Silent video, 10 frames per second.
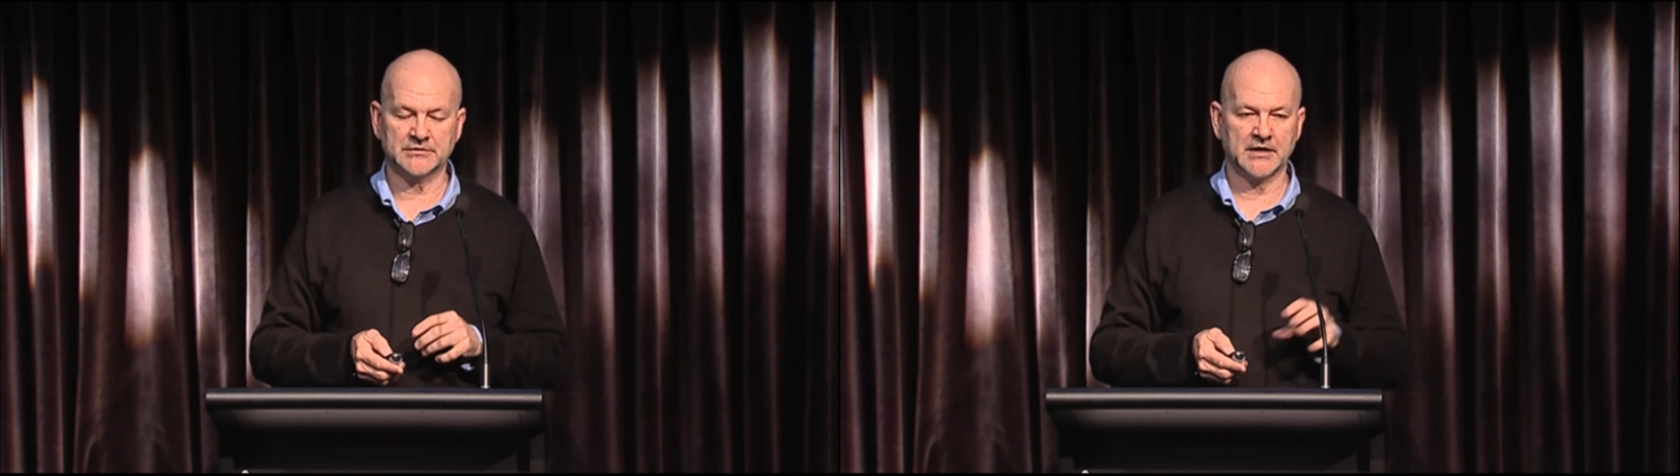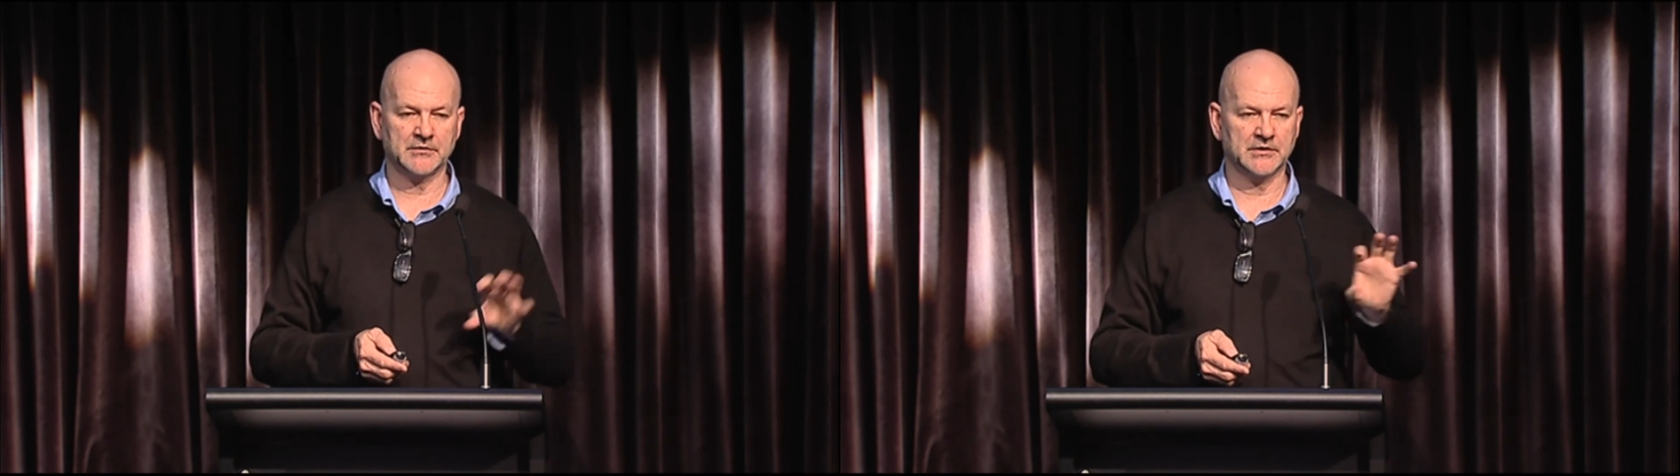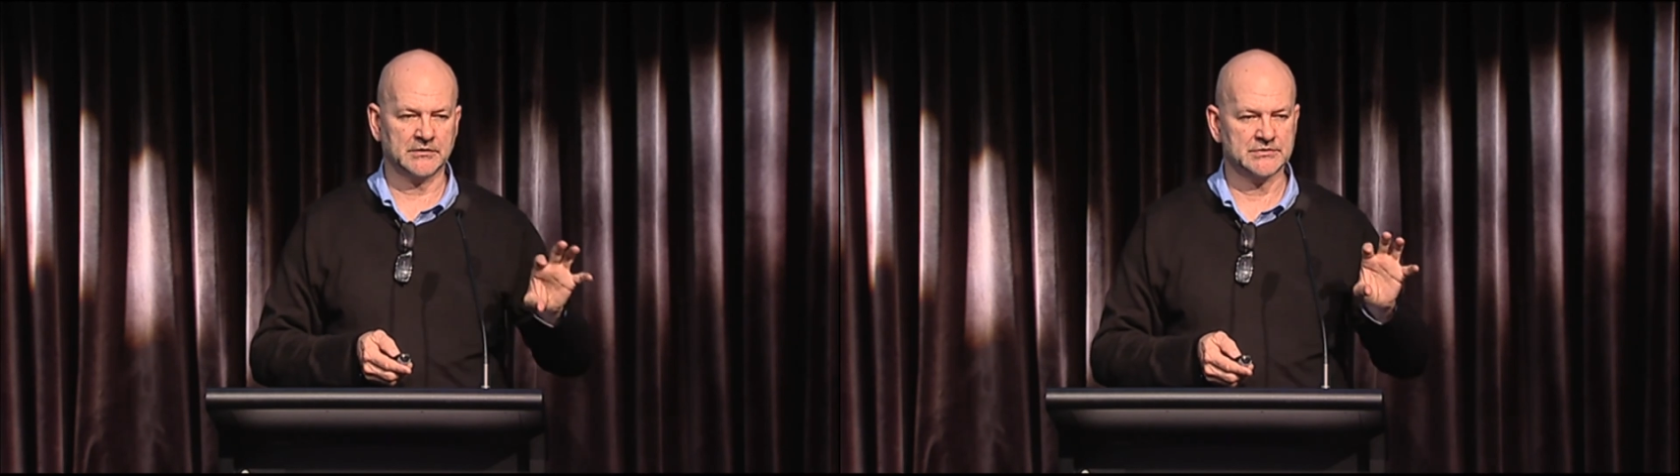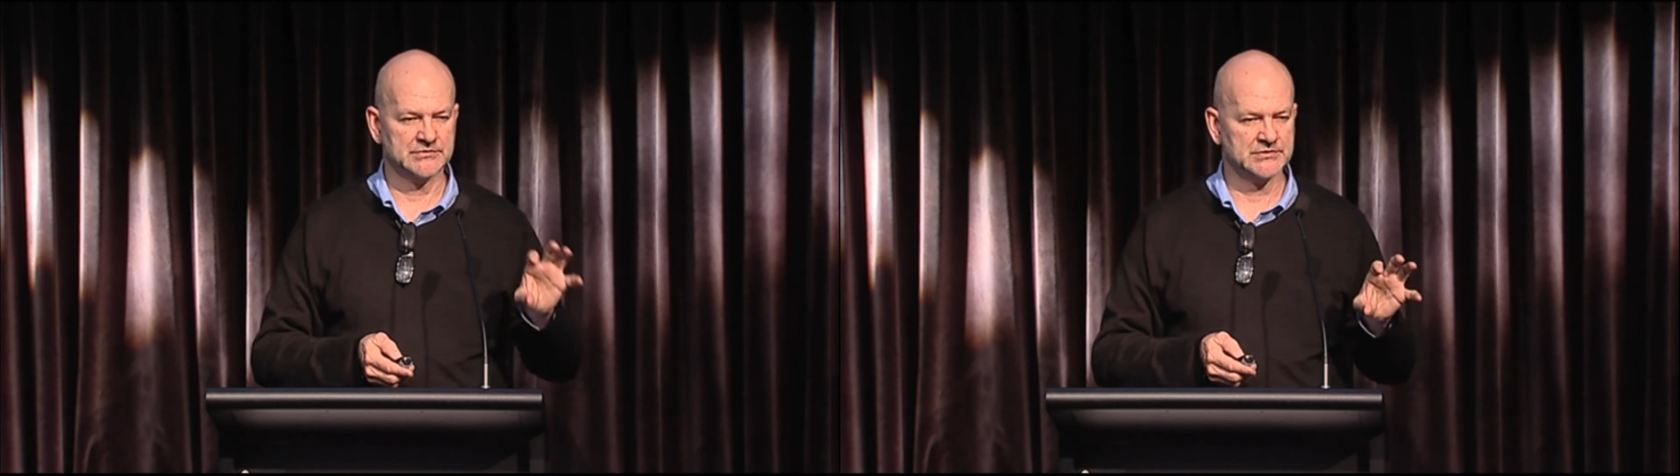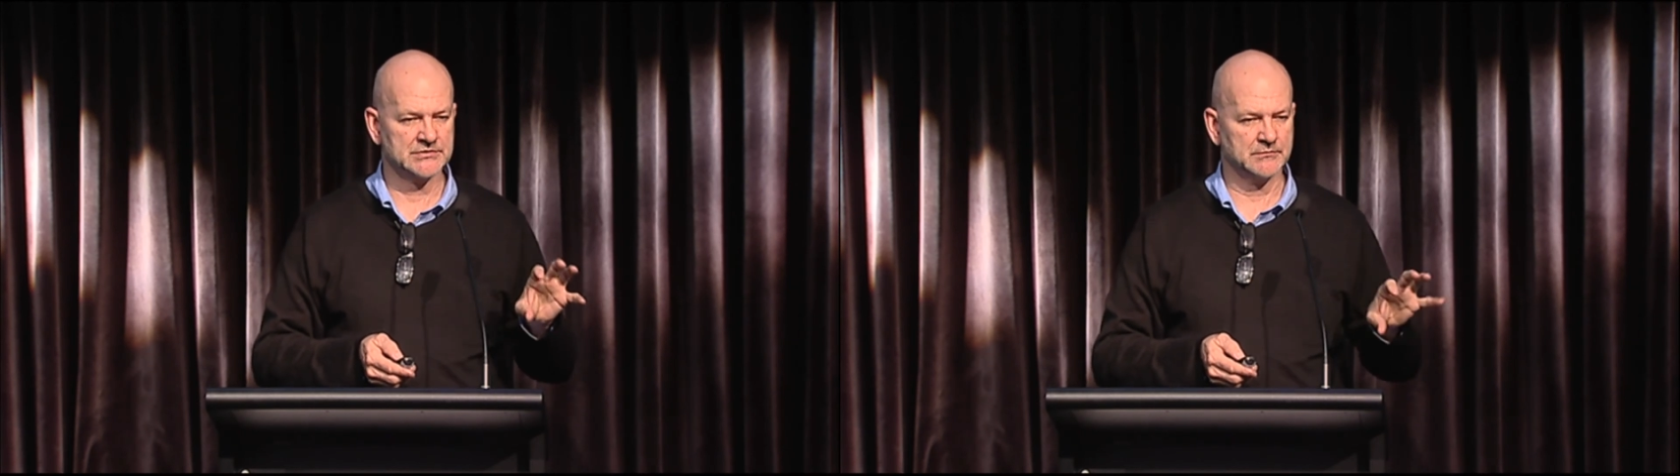data in a
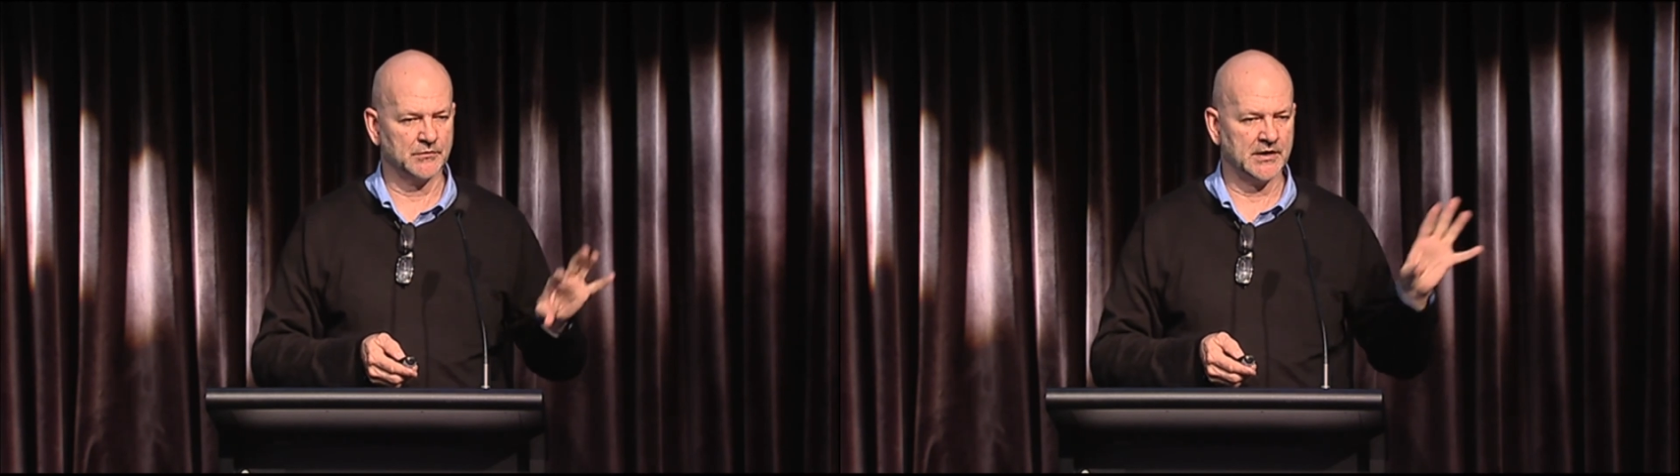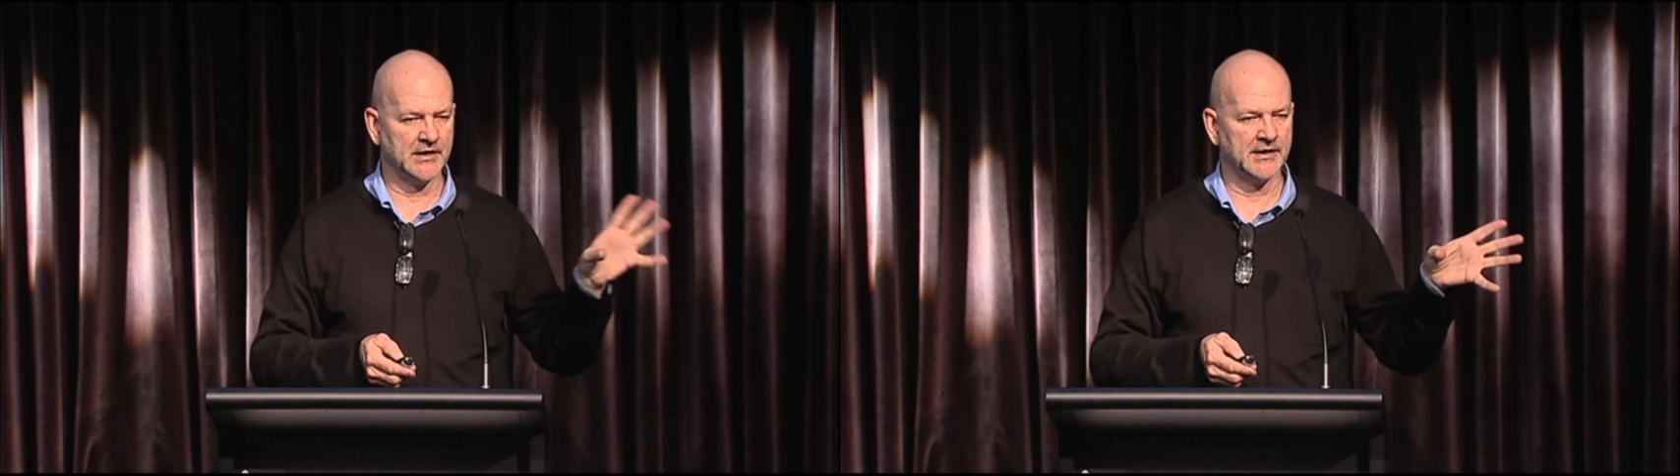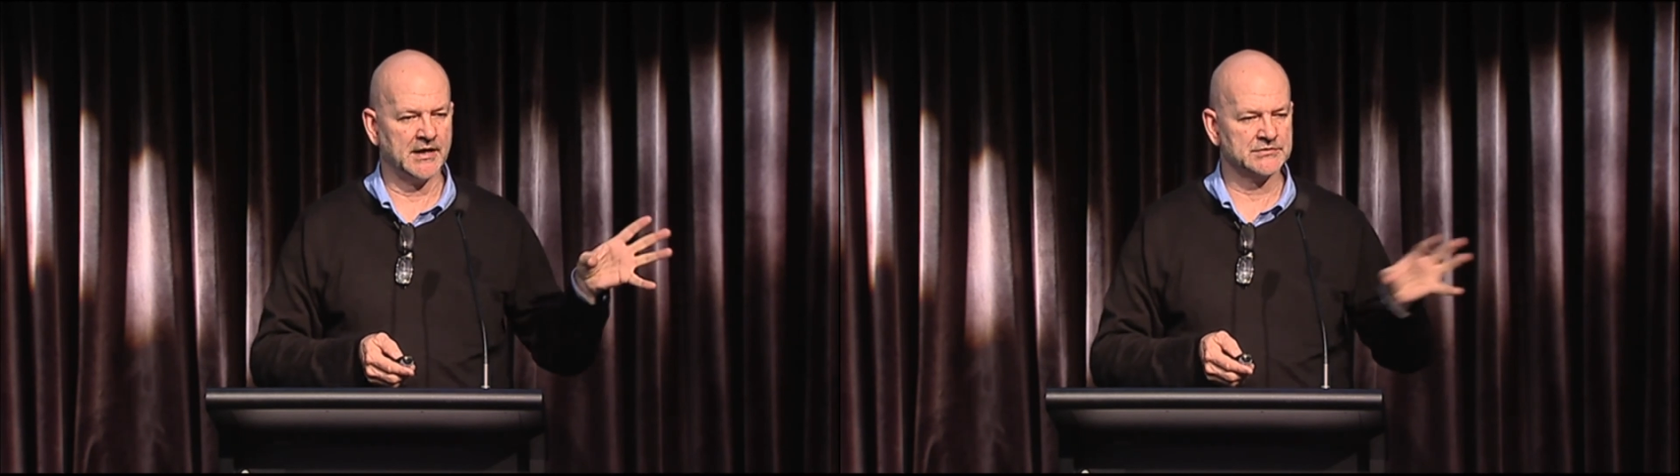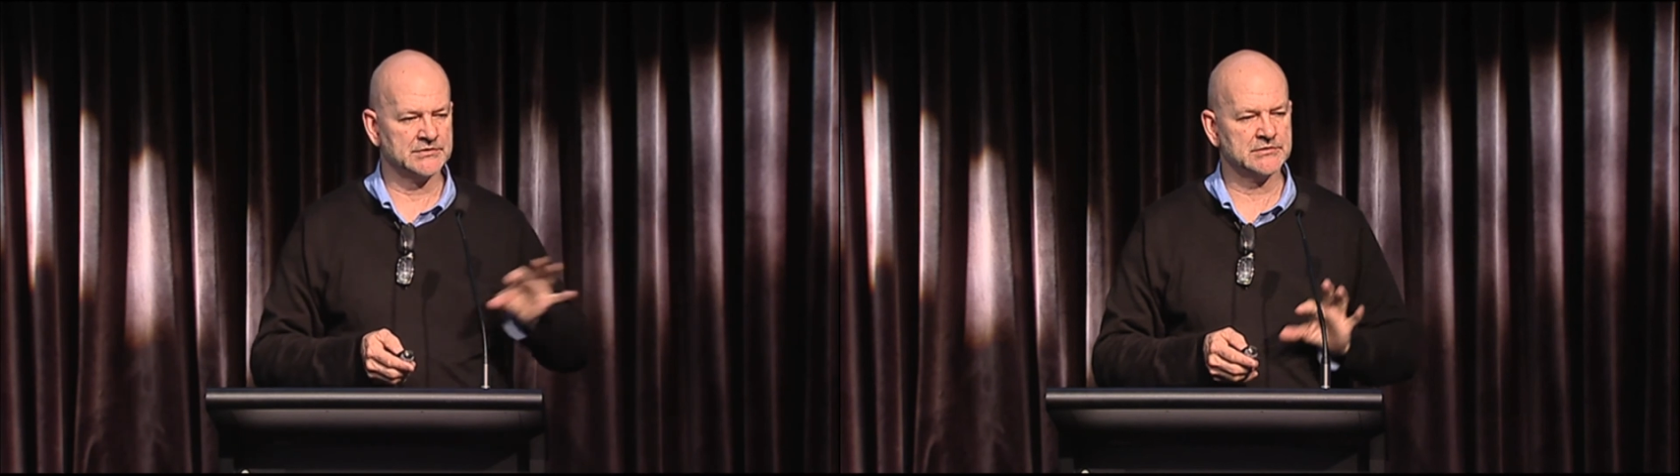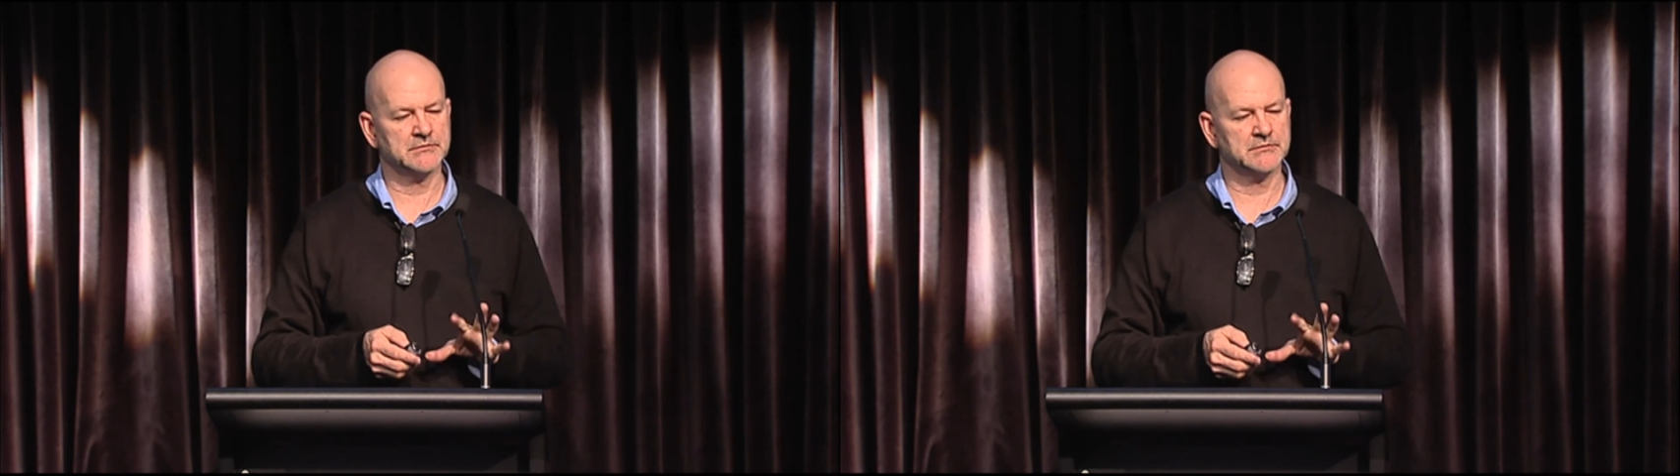consistent way allows us